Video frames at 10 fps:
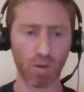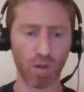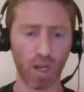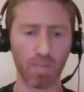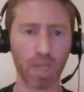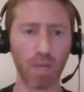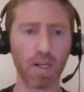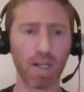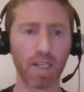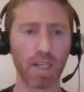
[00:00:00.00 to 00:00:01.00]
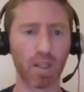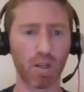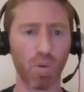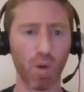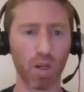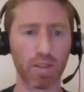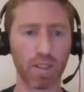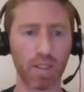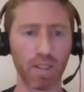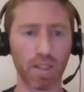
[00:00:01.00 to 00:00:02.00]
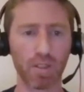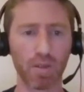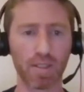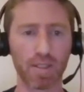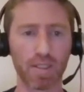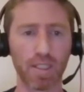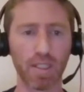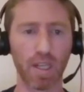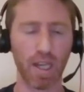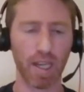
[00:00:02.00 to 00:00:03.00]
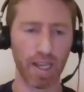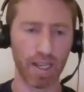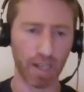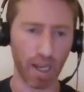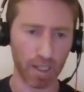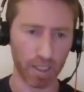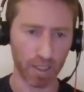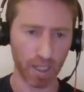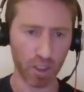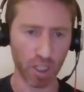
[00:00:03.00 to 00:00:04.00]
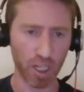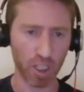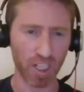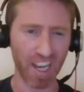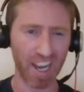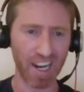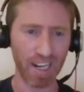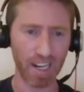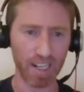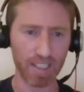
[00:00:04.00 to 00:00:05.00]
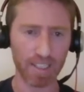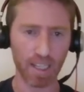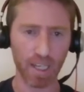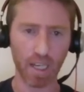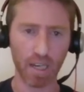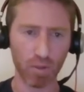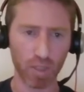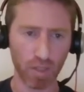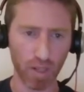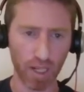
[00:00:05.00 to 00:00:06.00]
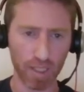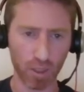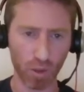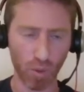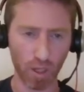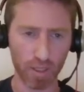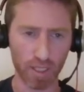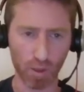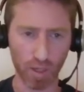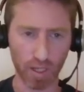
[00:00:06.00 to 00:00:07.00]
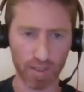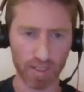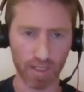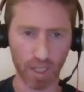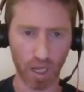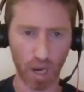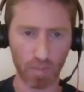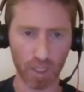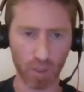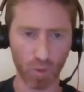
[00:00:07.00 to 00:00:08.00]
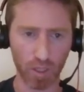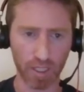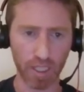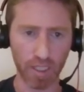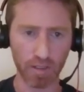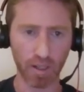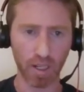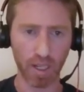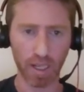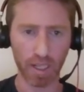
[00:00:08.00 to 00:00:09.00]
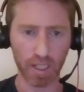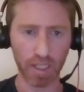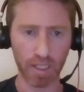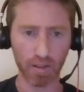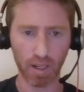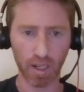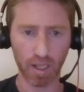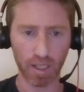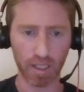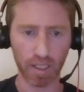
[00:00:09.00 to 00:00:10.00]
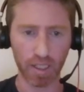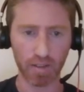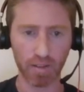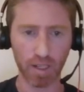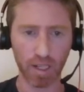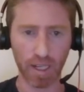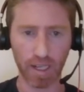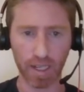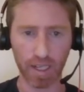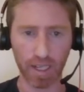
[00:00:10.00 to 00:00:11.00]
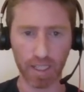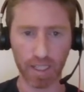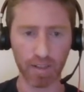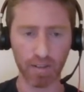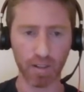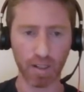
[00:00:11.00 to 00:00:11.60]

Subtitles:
So I'm double clicking quality, as you can see, and IntelliJ actually highlights everything related to quality. So I can see that I update quality here and here and here and again here.